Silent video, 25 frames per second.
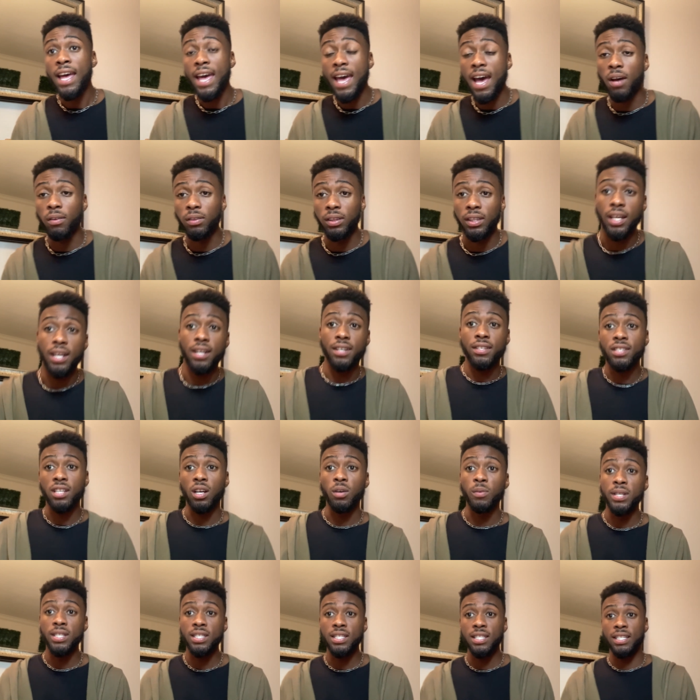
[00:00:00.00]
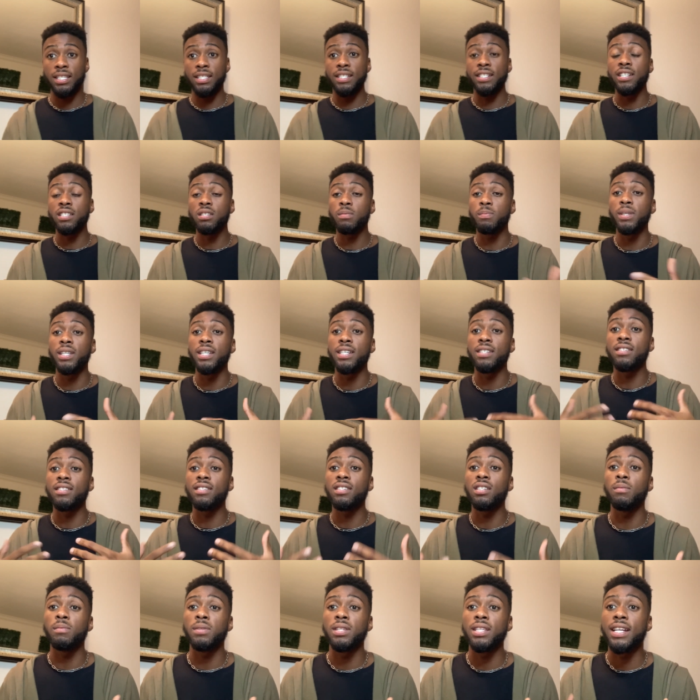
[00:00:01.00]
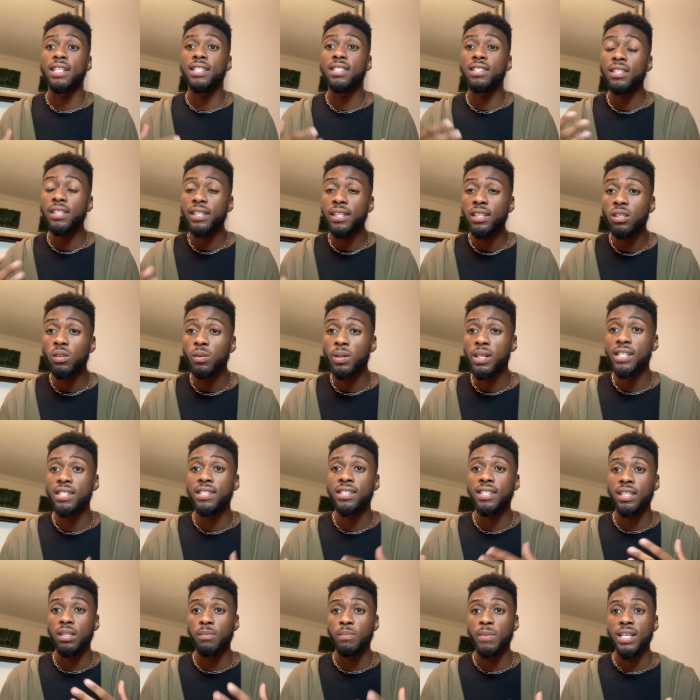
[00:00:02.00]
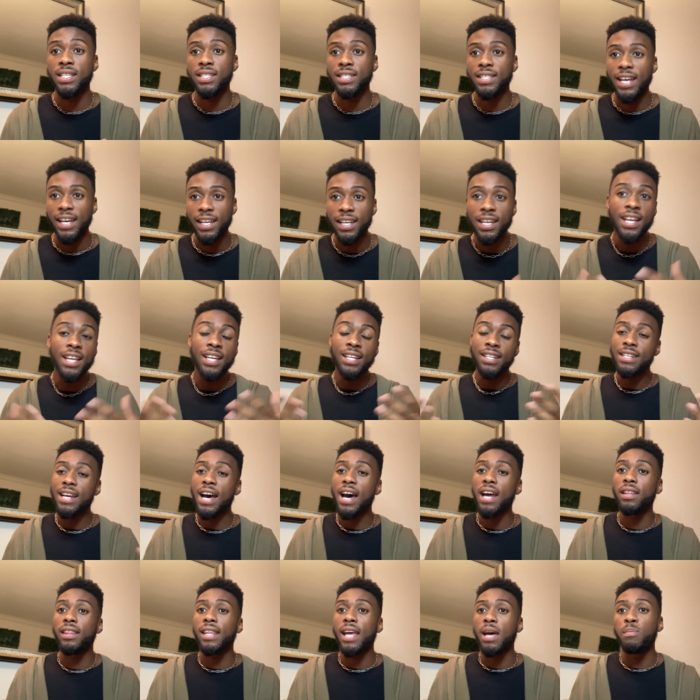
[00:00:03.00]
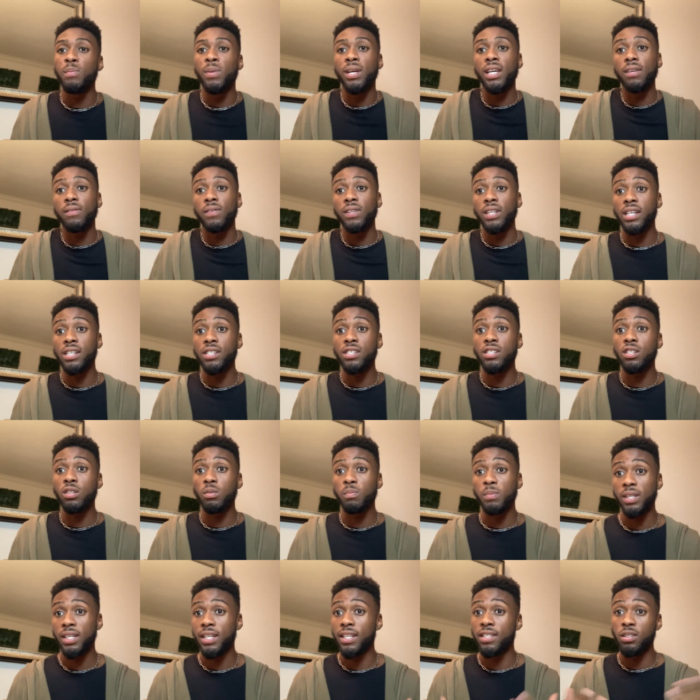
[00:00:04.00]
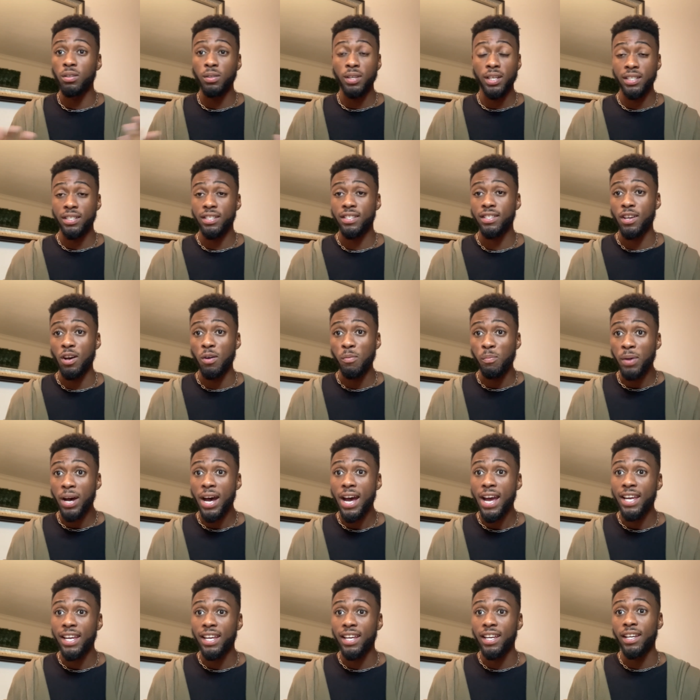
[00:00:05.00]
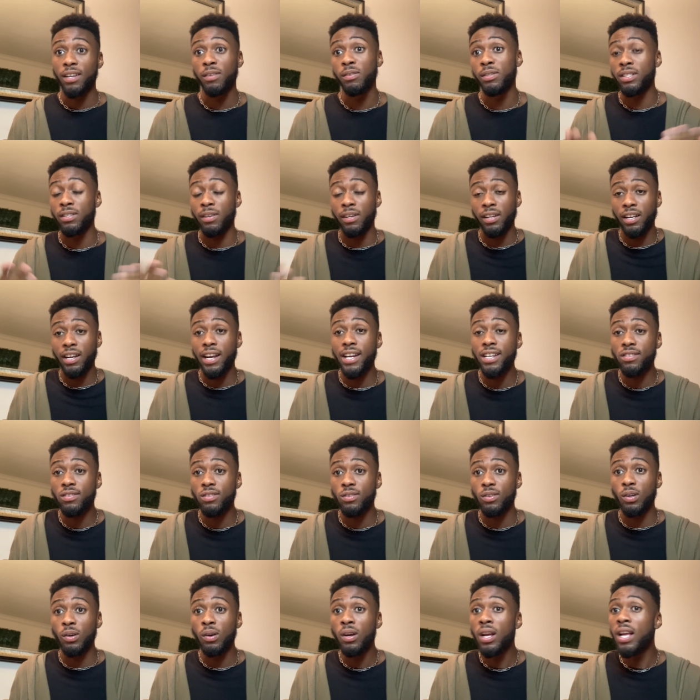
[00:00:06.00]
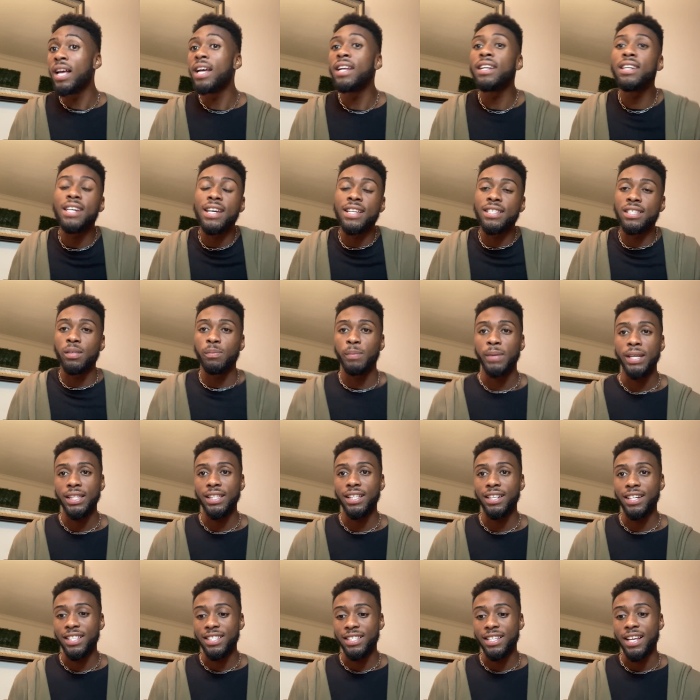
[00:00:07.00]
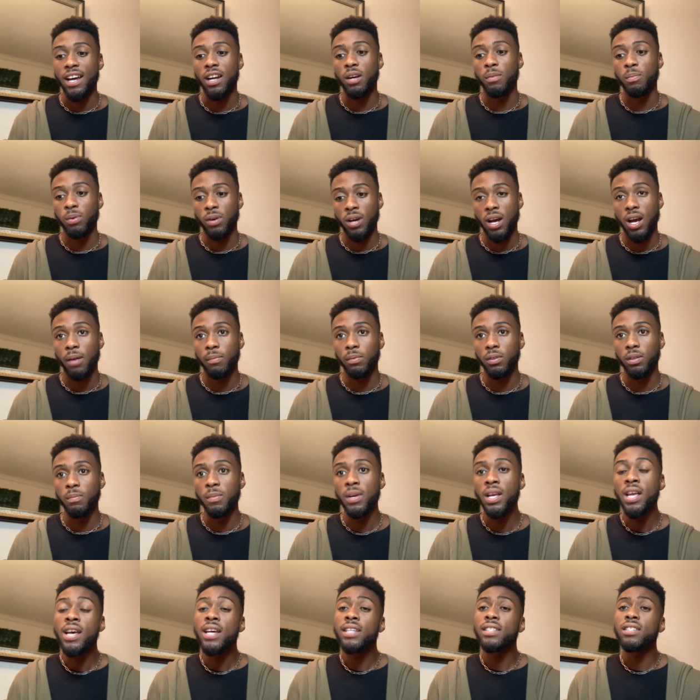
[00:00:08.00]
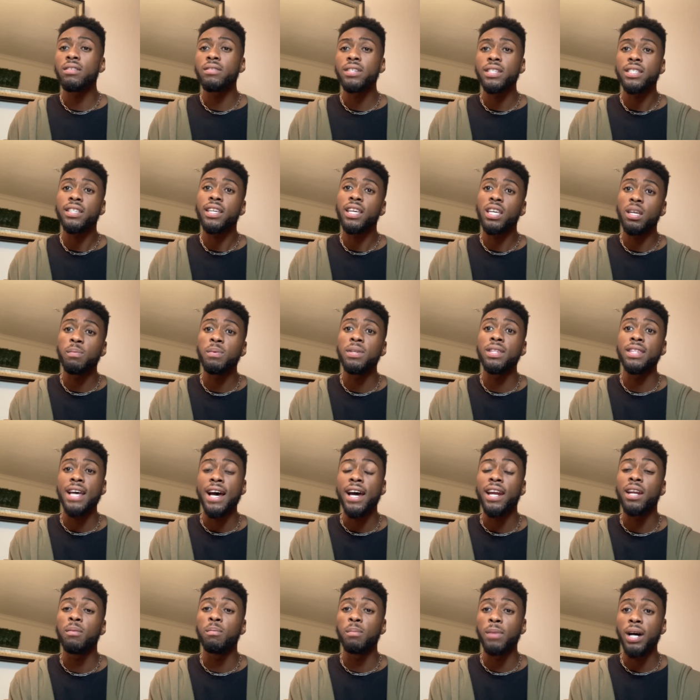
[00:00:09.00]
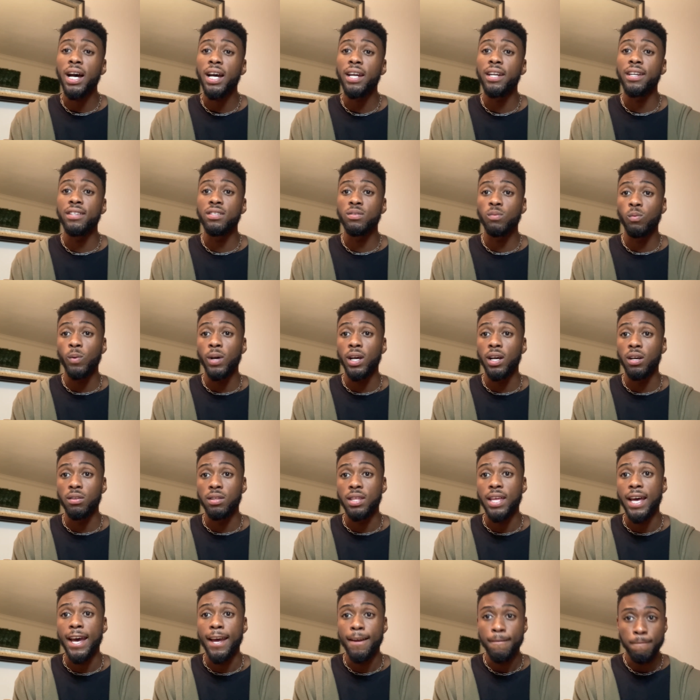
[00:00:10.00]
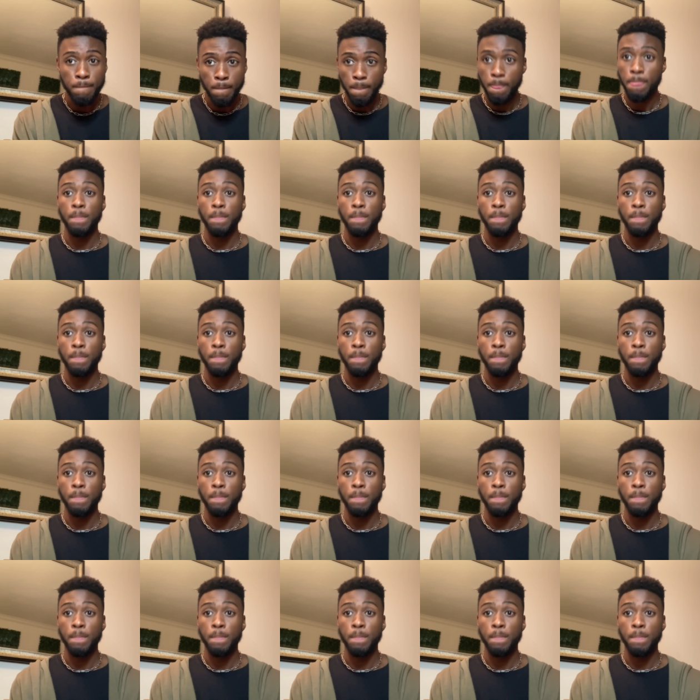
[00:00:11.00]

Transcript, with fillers: out there. So it's just because it's something that's legal and it seems as like not that big of an issue because you can just go buy it and it's recreational, doesn't mean that it's not a problem. So just keeping that in mind as well, that